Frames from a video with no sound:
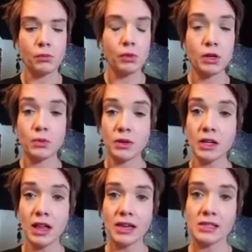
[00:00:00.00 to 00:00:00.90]
when you
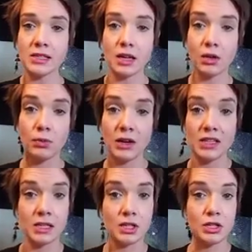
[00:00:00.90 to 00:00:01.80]
realize that you're
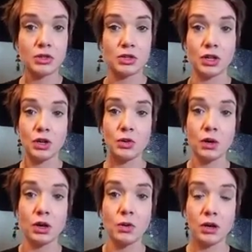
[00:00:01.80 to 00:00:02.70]
raising children who are
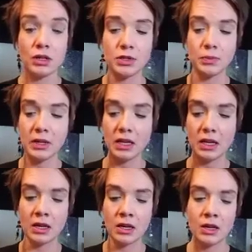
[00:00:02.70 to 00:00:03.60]
going to be